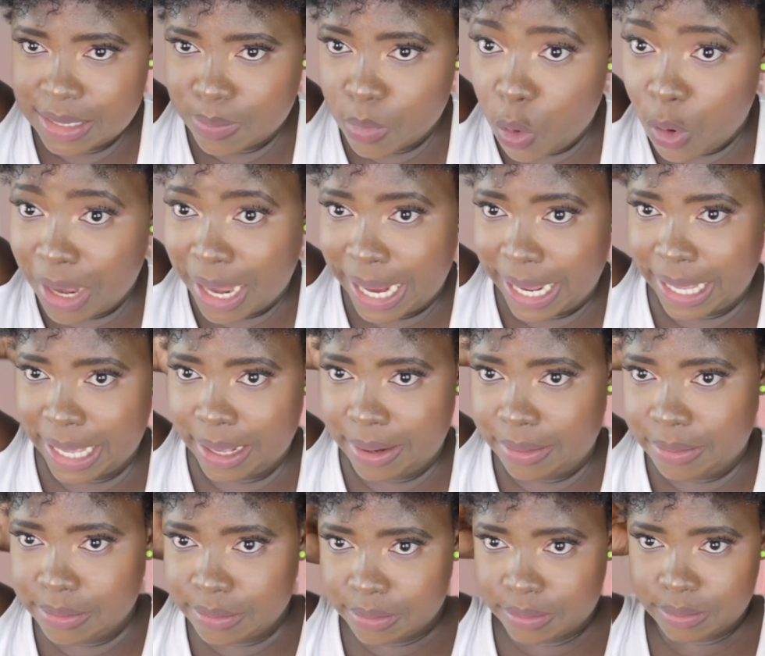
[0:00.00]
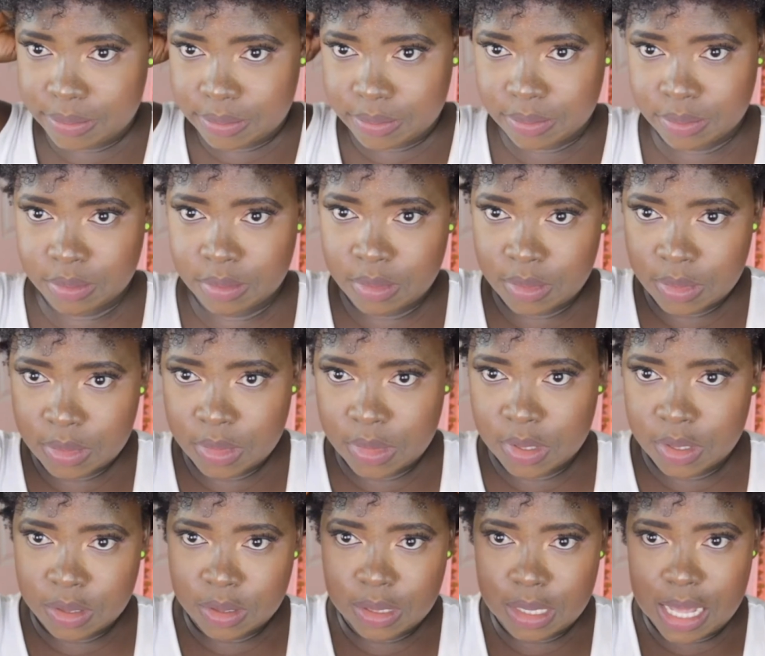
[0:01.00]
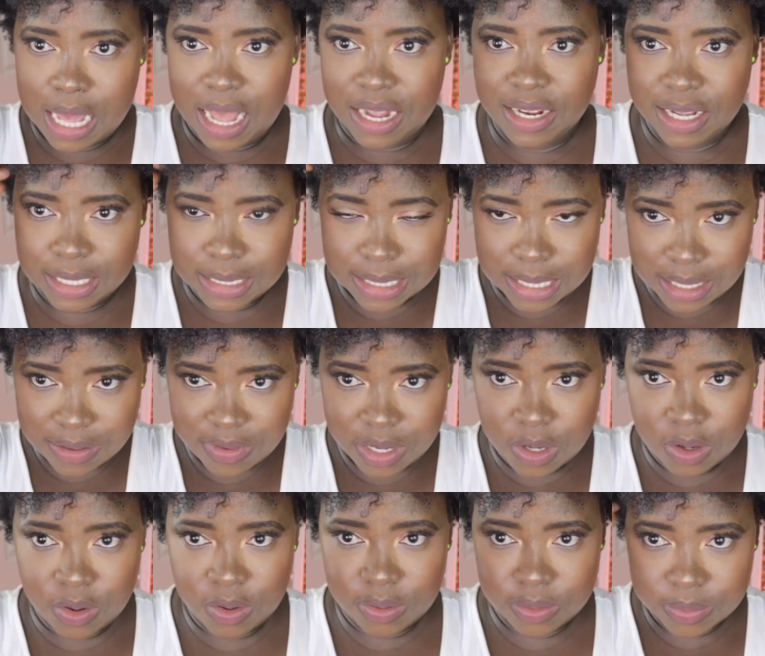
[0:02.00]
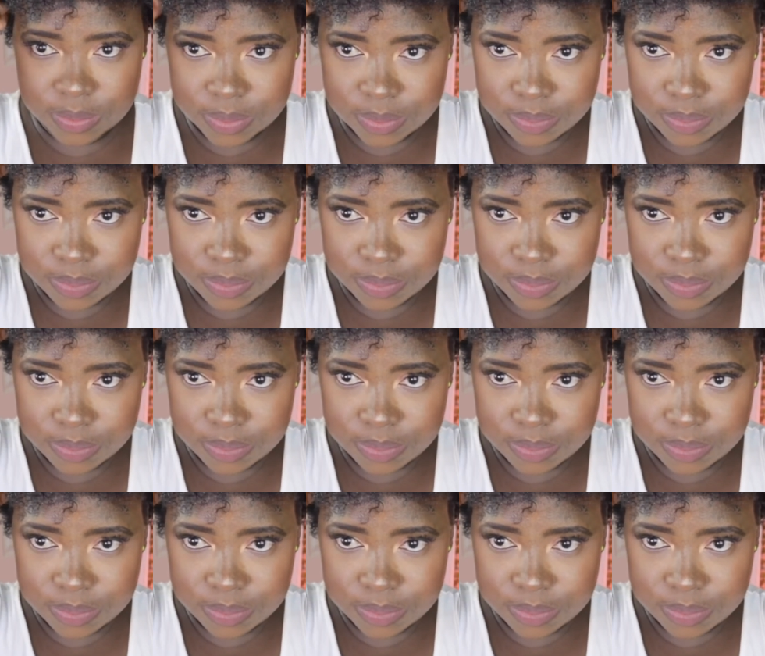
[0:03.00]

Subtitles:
more like it. I'll just leave it on.